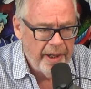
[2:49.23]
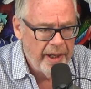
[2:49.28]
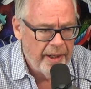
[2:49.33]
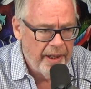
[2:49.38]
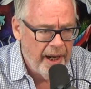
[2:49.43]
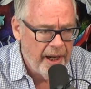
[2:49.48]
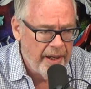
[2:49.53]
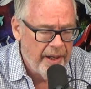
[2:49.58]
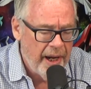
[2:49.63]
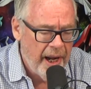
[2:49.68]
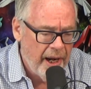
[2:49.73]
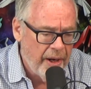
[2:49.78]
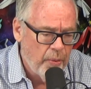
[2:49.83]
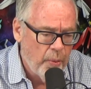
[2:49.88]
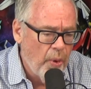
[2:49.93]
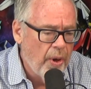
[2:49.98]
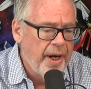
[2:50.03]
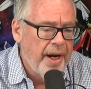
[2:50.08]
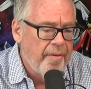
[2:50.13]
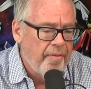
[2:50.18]
and
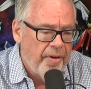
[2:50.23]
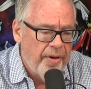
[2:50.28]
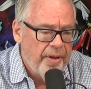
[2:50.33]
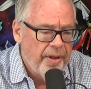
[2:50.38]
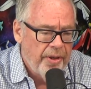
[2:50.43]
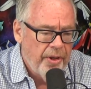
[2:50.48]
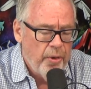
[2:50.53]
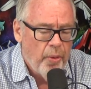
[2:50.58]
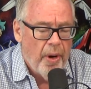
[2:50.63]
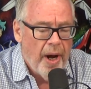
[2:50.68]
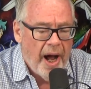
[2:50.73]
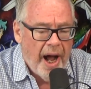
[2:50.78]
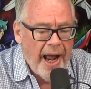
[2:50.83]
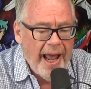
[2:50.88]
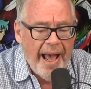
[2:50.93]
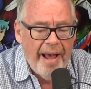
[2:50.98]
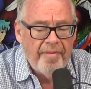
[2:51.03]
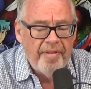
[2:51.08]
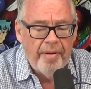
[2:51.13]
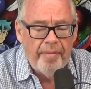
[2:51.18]
whatever. I
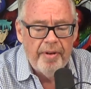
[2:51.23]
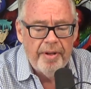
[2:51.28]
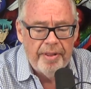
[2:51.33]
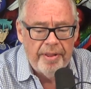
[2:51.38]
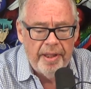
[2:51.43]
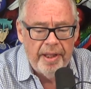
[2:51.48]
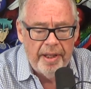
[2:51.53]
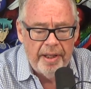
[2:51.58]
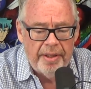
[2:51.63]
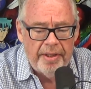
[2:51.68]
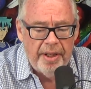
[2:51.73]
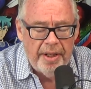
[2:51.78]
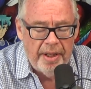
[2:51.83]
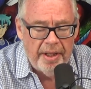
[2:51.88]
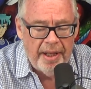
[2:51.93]
have everything